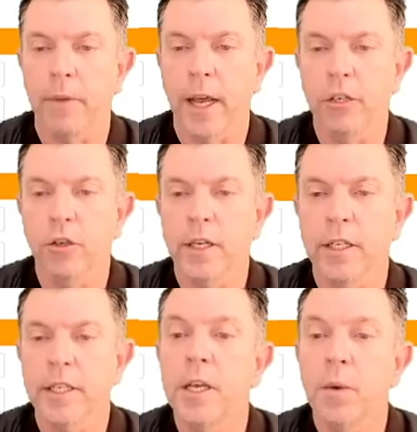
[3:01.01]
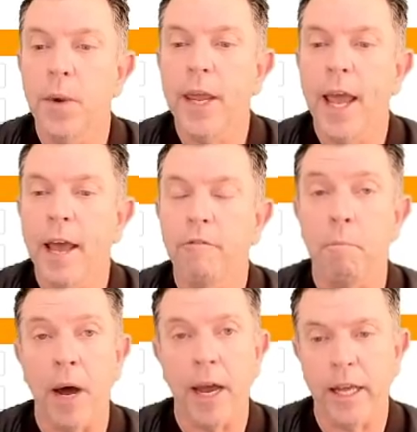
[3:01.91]
As you can see, we have
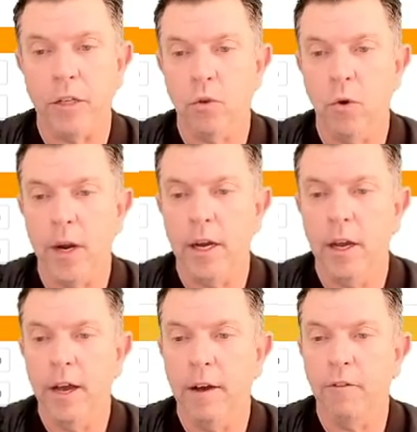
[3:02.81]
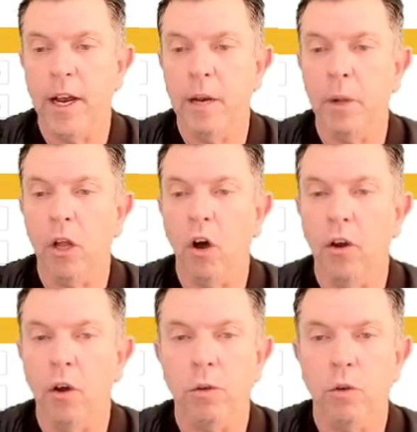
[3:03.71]
Binance Coin available
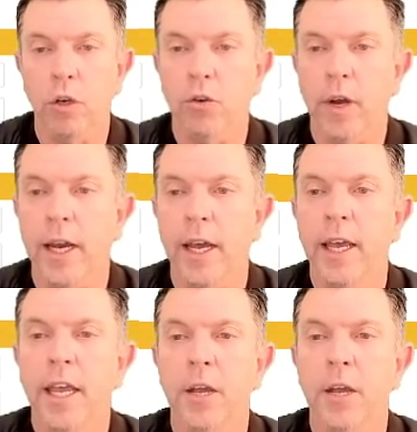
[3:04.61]
on Altcoin Trader.